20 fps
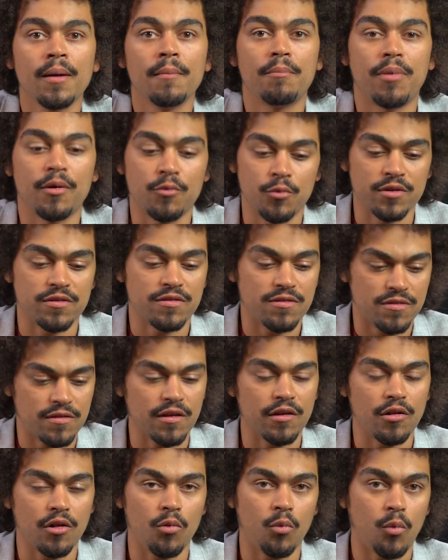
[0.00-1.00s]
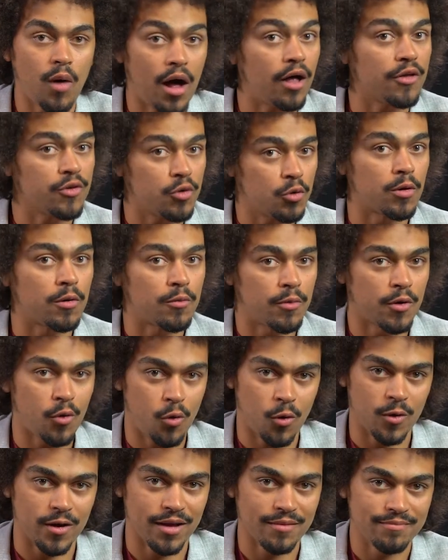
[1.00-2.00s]
but was still while you were
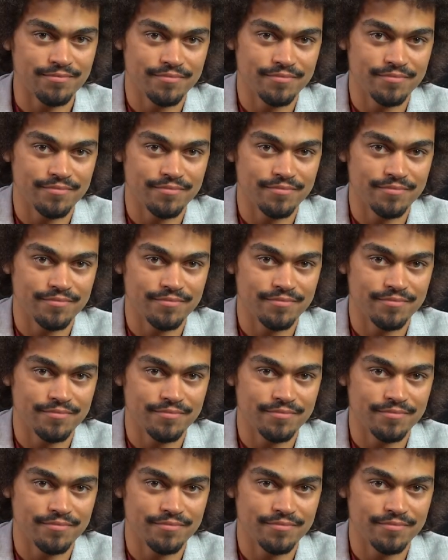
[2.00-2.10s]
recording.